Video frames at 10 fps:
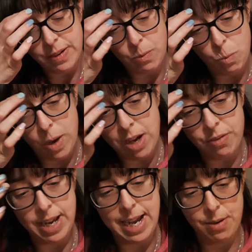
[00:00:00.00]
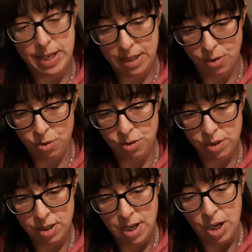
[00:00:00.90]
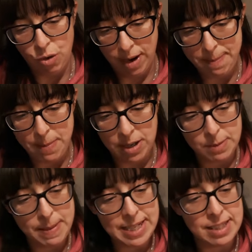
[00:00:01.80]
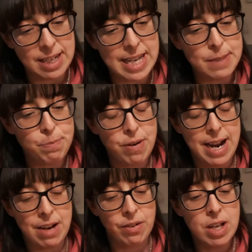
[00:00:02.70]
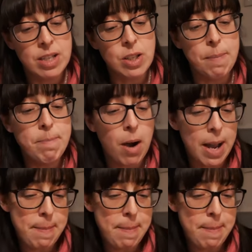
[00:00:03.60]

Well, now, he thought, Grandma's medicine is brown, so my